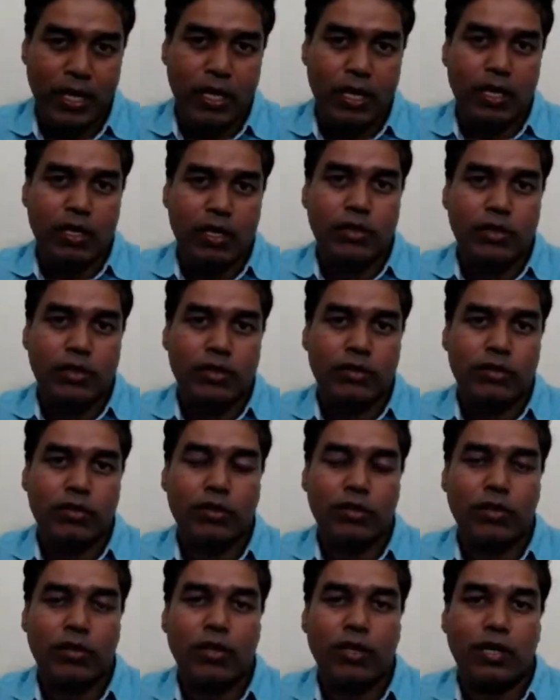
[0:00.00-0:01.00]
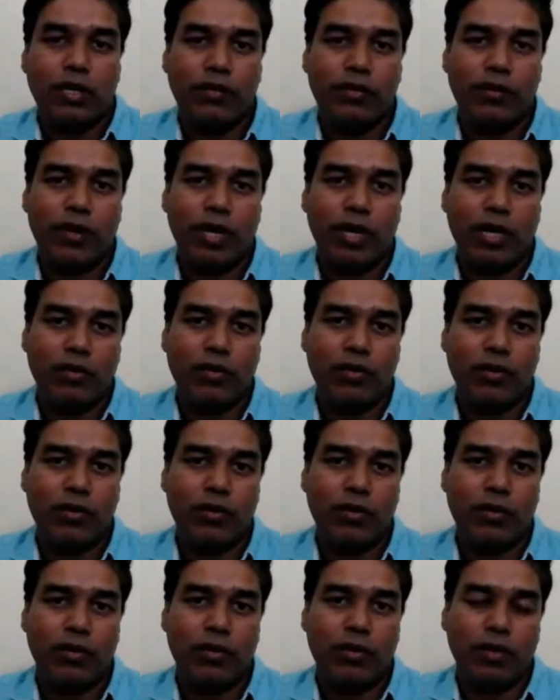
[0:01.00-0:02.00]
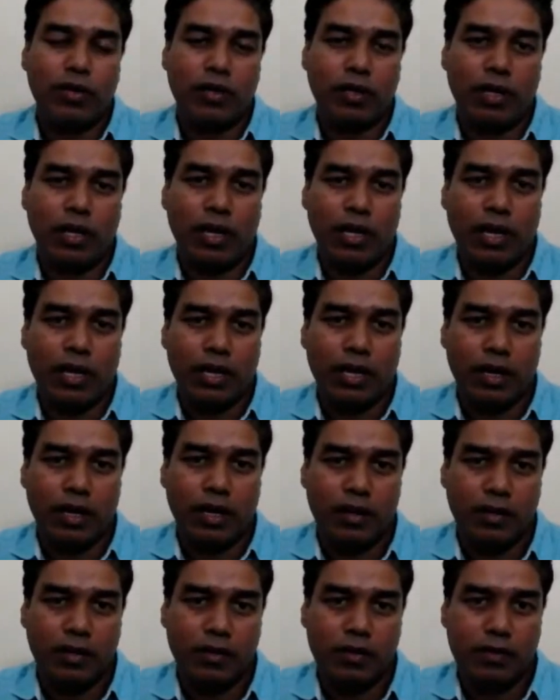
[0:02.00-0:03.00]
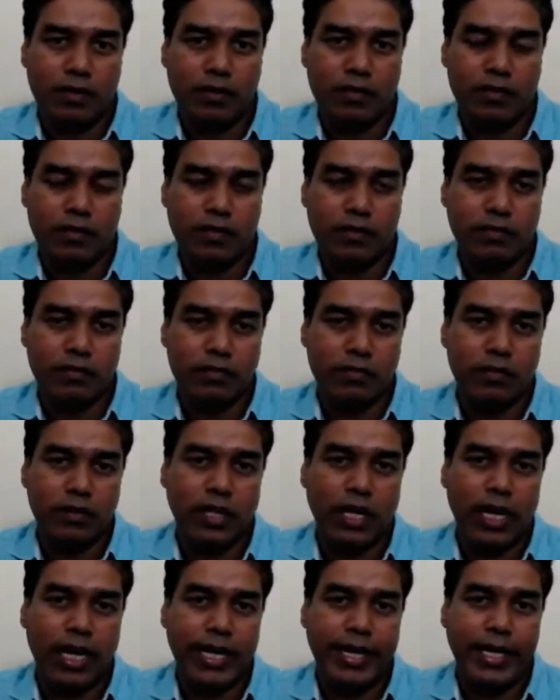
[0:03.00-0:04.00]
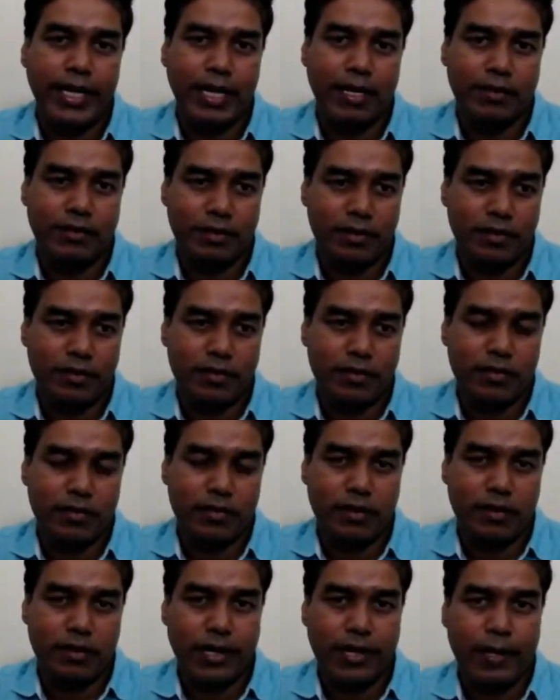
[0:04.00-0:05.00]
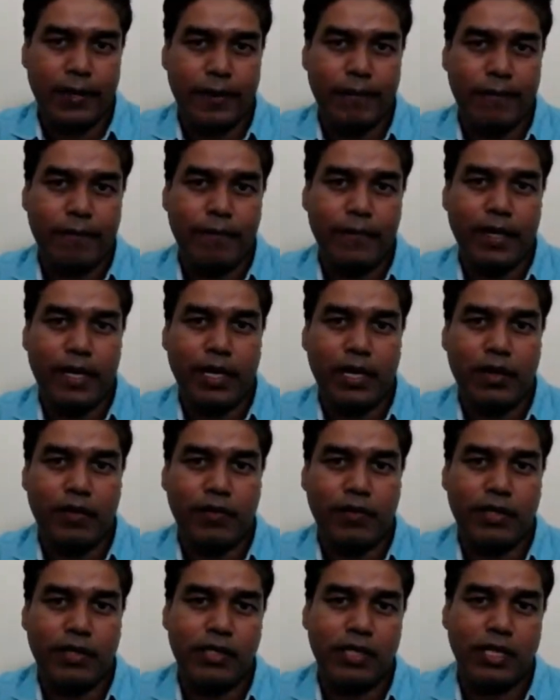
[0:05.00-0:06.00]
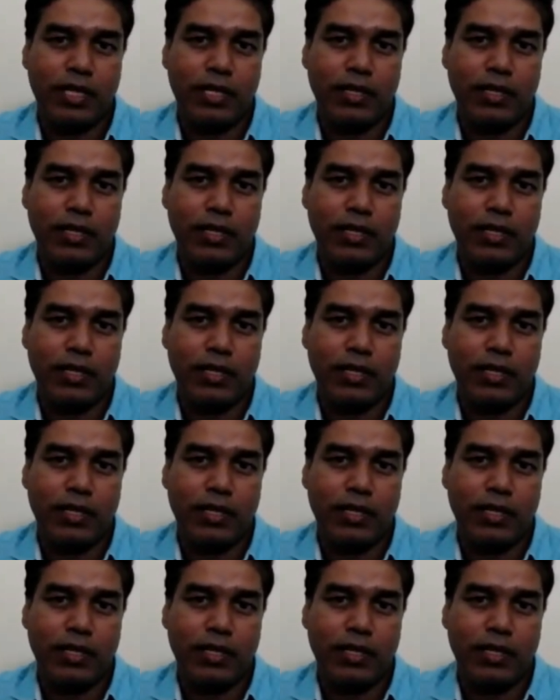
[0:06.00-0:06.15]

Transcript: So if you want to know the indications which are